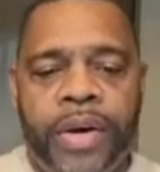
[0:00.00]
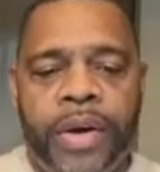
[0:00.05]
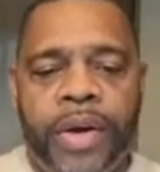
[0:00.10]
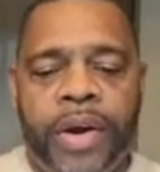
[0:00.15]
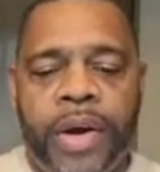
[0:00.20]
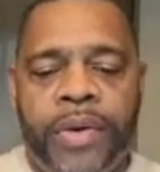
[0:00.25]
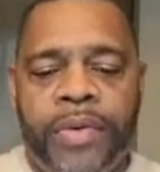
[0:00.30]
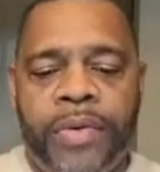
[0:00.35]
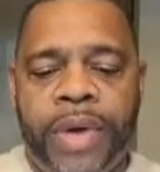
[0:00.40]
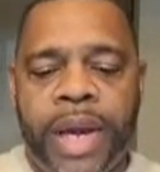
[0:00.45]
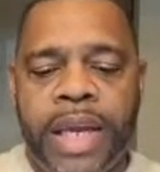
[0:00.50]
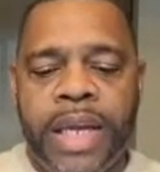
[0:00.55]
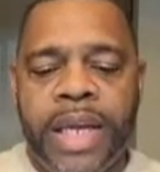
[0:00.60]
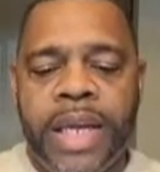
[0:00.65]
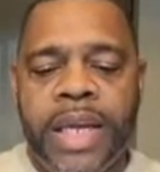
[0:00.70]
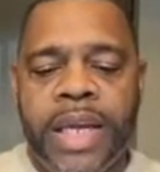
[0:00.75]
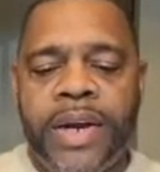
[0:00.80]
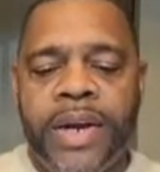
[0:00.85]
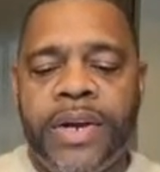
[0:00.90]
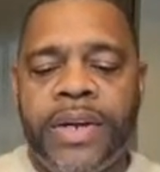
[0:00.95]
uh, right
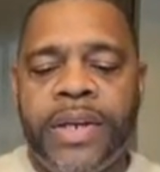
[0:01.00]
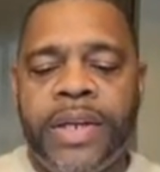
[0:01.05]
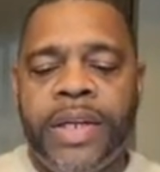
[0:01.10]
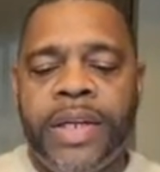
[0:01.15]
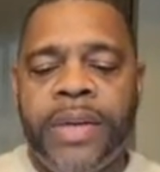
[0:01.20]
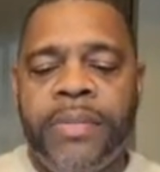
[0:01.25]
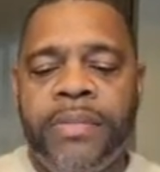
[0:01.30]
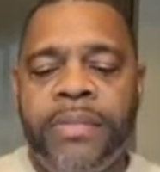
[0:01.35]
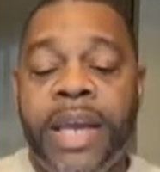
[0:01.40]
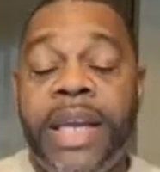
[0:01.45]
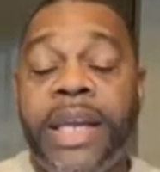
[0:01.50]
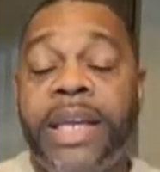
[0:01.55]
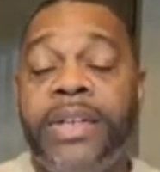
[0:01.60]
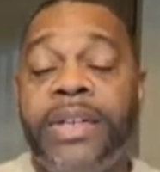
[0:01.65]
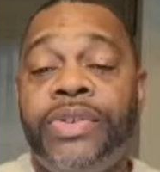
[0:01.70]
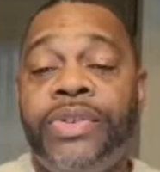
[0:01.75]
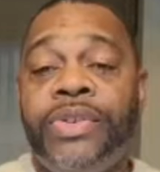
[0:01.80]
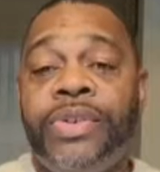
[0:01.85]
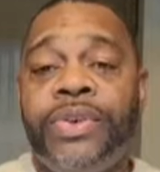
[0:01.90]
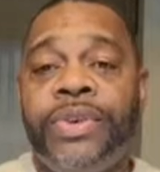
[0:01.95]
here in
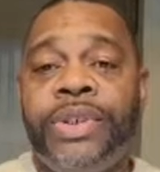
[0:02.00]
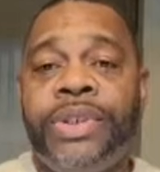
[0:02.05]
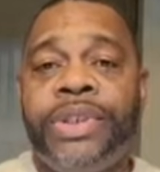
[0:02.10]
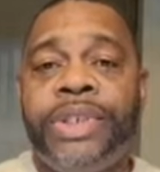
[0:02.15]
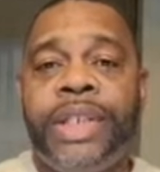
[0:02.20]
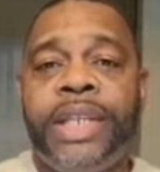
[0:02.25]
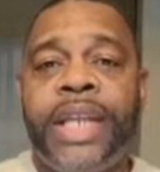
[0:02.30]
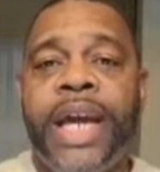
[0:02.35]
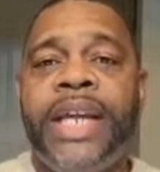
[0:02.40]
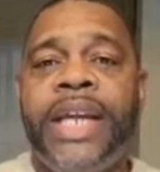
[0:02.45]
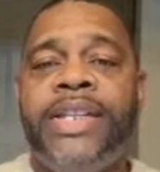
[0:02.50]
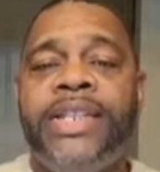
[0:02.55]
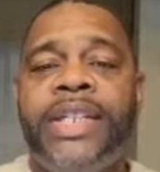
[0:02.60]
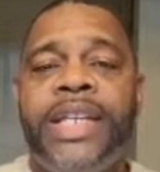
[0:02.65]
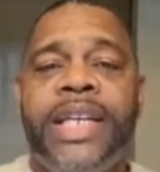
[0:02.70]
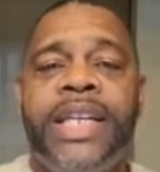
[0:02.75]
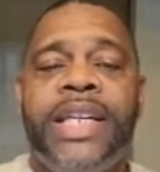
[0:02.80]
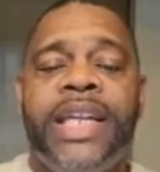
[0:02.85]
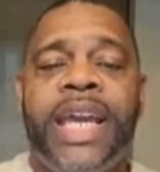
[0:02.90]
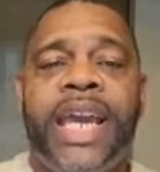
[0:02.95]
Macon, Georgia,
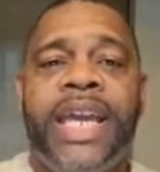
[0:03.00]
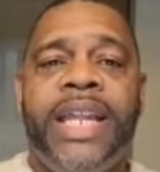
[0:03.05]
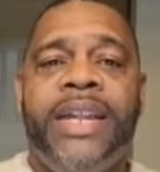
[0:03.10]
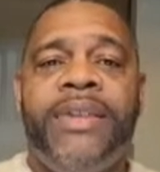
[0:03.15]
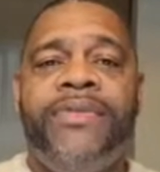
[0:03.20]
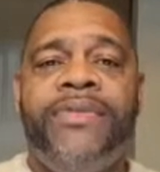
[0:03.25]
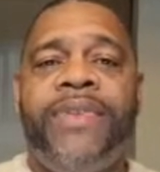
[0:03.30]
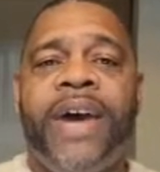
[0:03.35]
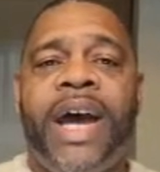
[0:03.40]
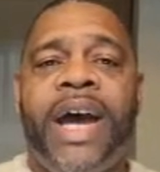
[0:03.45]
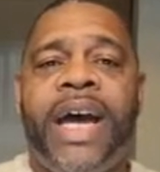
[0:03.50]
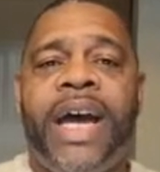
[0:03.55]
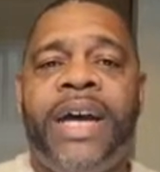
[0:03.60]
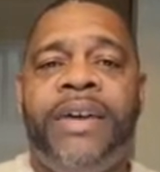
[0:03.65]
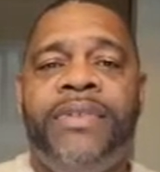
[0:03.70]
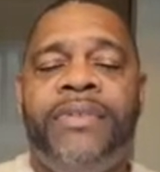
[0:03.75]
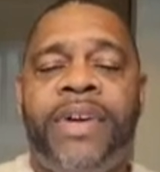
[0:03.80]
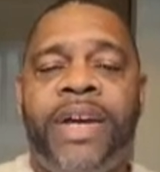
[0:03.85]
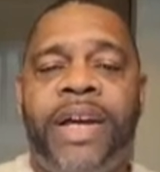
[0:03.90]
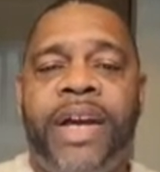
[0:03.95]

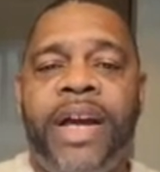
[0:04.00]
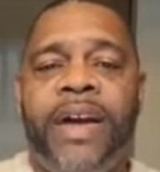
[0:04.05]
1985